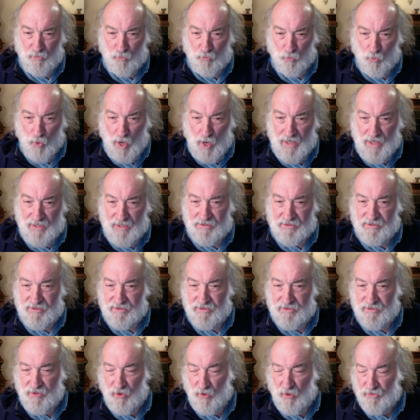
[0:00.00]

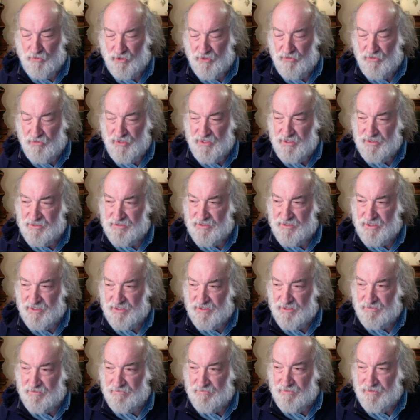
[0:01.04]
Rights are the things
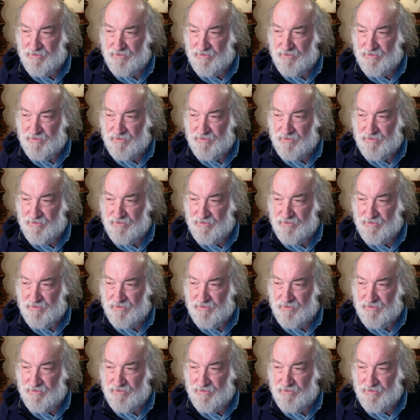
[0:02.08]
that